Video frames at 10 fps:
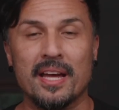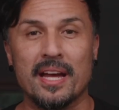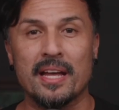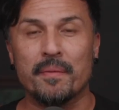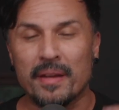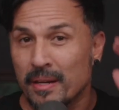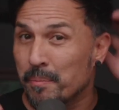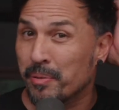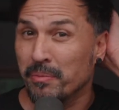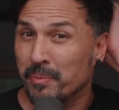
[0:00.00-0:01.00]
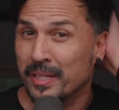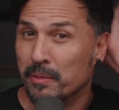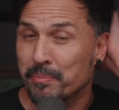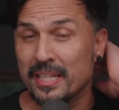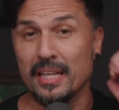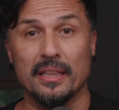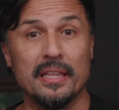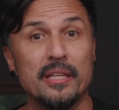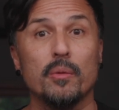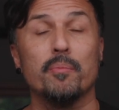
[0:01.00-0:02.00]
that uh, probably could be a
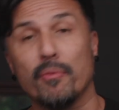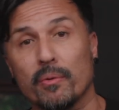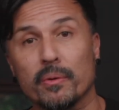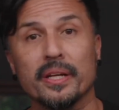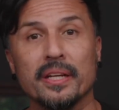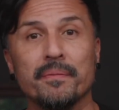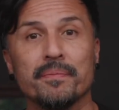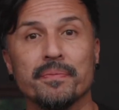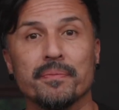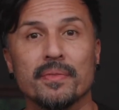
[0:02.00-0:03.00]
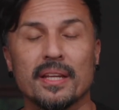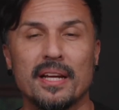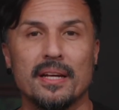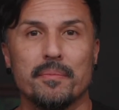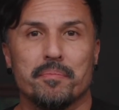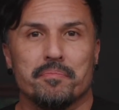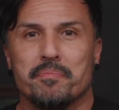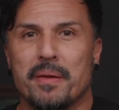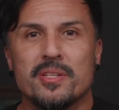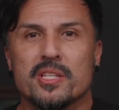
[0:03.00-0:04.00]
little boring, uh,
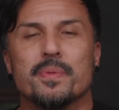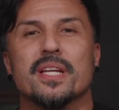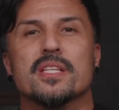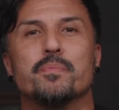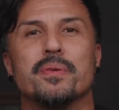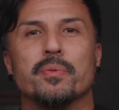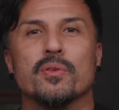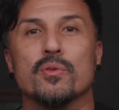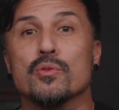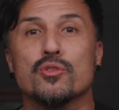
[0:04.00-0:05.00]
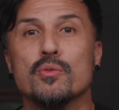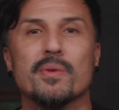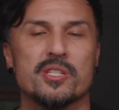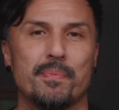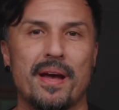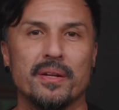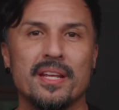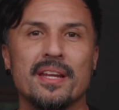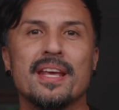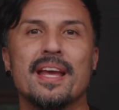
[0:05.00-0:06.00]
maybe just because people don't know too much about
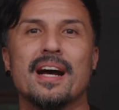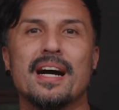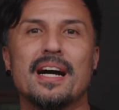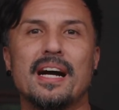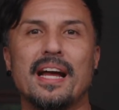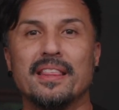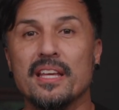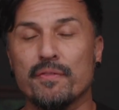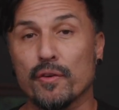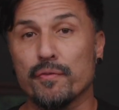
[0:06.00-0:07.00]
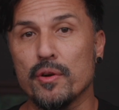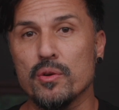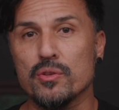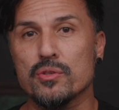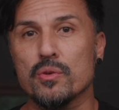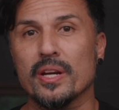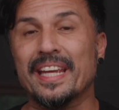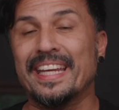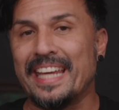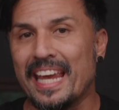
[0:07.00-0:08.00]
it. I think for folks who are
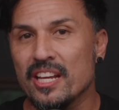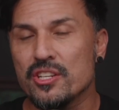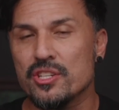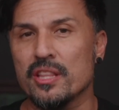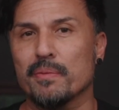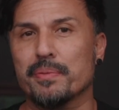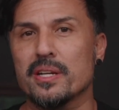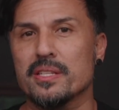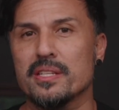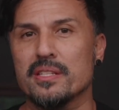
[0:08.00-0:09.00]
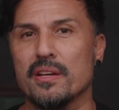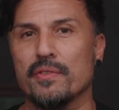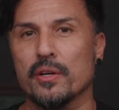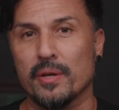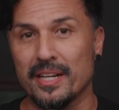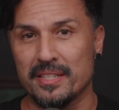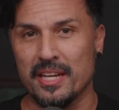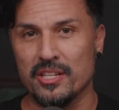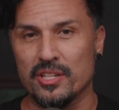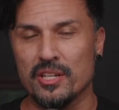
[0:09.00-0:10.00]
engaged in the process of
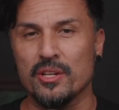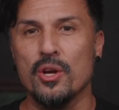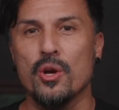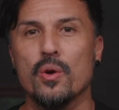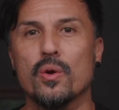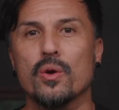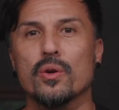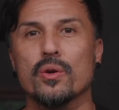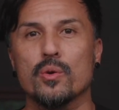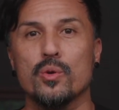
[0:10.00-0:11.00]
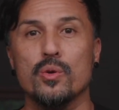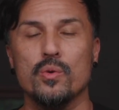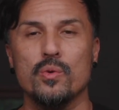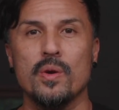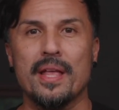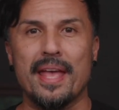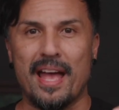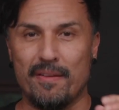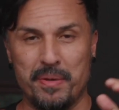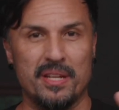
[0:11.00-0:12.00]
accreditation or who
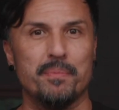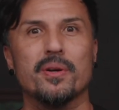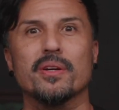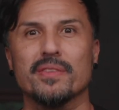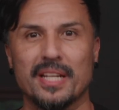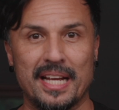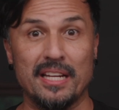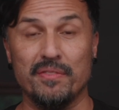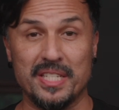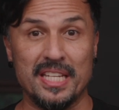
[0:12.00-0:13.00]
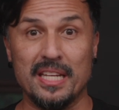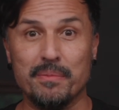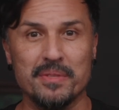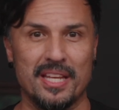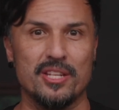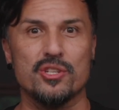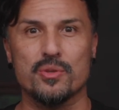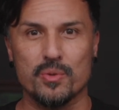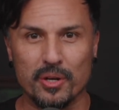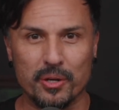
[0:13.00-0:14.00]
have been a part of the kind of teams that
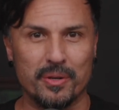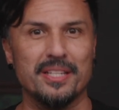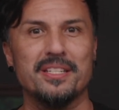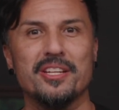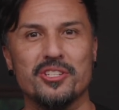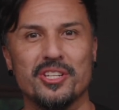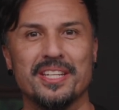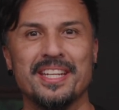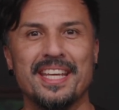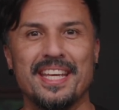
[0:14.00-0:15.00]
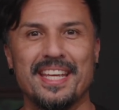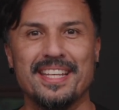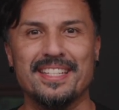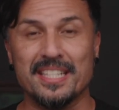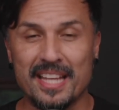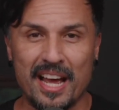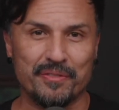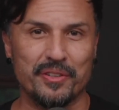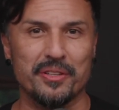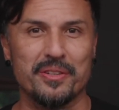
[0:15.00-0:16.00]
ensure accreditation is intact
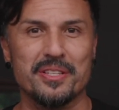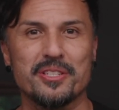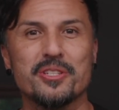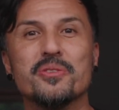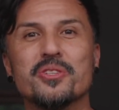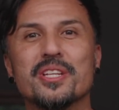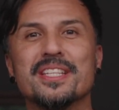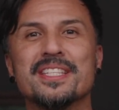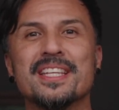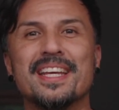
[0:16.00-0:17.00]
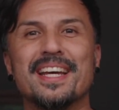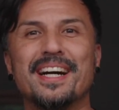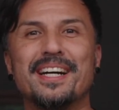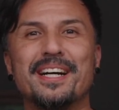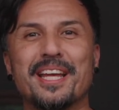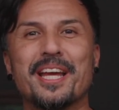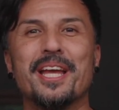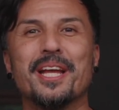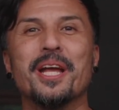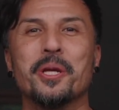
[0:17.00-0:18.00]
for other institutions, uh, it,
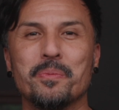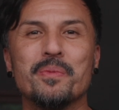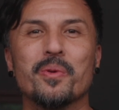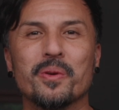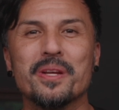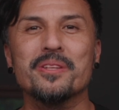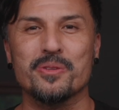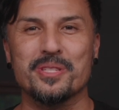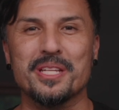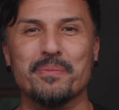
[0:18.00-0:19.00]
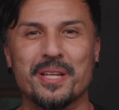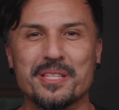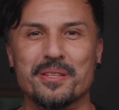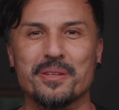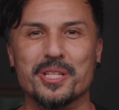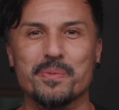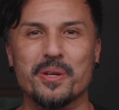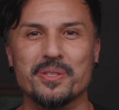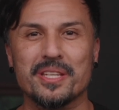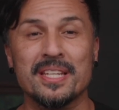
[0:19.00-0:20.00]
it, could be more interesting because of their
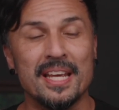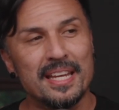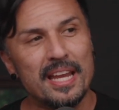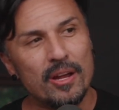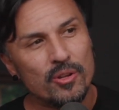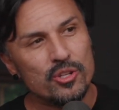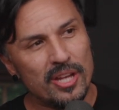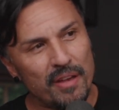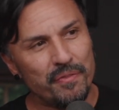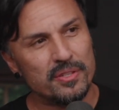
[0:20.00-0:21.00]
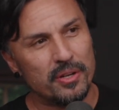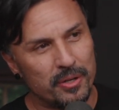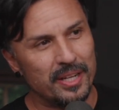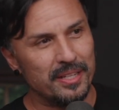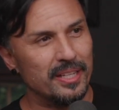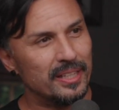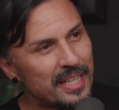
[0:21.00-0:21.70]
experiences. Now, Jeff is our accrediting